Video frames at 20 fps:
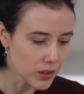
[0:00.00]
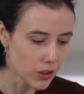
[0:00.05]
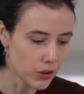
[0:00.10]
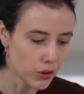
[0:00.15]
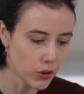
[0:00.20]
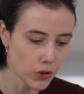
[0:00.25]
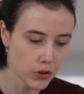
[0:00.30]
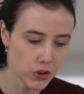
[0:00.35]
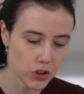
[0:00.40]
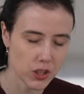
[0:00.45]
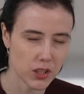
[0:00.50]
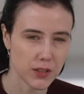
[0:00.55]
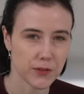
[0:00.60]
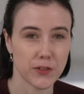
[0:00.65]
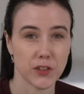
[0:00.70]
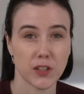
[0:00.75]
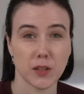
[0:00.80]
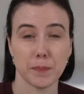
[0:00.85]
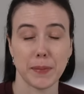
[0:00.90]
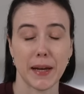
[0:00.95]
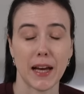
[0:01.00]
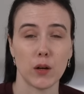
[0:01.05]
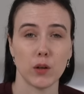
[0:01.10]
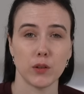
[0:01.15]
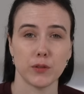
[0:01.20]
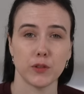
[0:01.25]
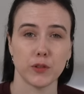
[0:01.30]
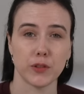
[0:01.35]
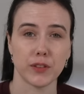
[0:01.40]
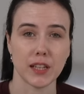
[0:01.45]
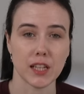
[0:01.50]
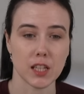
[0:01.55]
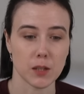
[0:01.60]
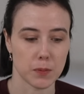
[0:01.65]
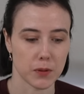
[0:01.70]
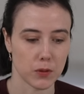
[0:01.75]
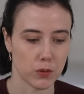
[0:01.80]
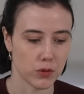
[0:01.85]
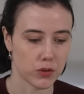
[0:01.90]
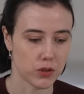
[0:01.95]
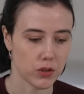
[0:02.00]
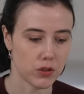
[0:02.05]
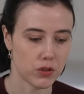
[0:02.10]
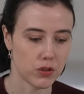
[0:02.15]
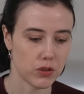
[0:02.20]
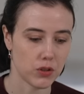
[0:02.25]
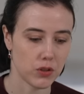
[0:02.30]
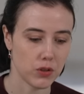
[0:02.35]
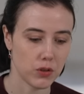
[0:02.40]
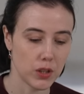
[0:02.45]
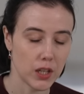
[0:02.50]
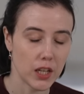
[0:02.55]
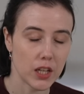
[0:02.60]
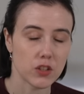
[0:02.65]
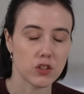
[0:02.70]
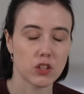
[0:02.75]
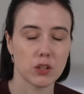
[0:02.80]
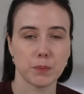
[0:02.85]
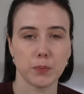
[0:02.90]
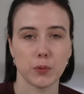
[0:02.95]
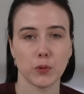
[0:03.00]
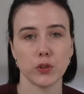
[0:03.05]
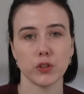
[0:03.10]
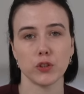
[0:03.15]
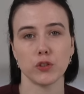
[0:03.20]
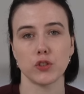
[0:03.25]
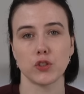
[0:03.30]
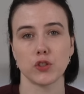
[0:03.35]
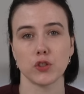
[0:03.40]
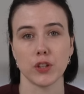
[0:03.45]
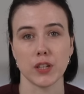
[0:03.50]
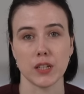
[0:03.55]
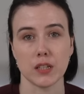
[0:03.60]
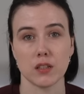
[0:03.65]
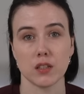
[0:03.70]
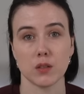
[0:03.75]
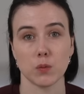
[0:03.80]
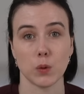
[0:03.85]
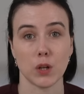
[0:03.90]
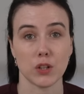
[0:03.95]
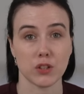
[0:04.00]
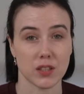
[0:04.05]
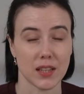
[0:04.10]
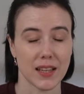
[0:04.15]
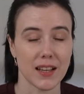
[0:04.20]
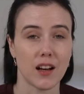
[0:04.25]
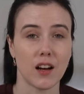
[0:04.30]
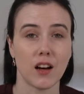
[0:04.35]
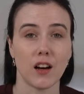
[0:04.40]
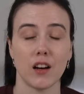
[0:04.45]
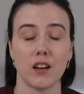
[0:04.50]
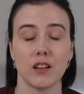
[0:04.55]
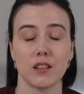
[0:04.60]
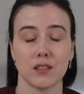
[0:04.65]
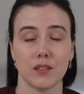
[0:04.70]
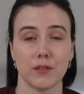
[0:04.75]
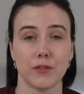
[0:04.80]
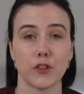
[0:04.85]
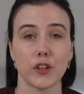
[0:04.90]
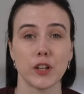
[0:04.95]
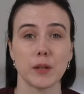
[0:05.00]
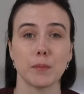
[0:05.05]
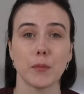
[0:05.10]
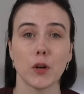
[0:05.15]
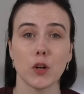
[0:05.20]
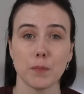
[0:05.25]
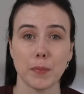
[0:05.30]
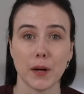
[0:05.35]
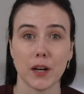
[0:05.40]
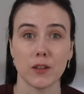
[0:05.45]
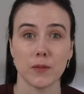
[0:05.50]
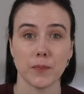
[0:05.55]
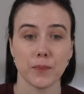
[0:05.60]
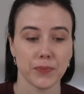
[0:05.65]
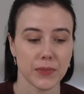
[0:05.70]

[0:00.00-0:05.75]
not just for powerful things, but also to support your joints whilst they are very mobile.